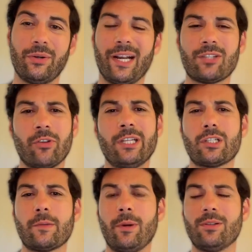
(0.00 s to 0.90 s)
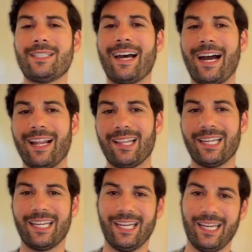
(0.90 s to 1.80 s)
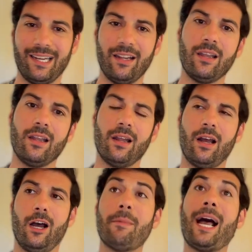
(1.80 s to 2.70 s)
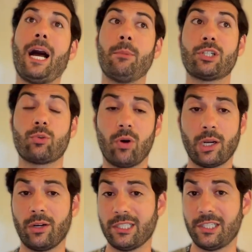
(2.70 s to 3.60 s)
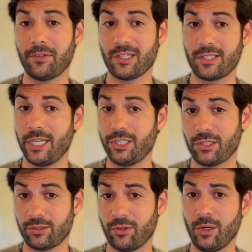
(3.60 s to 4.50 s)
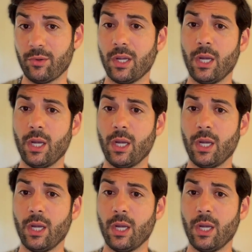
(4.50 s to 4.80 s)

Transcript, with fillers: And it's really just about dialing in um, how much water at different stages of growth,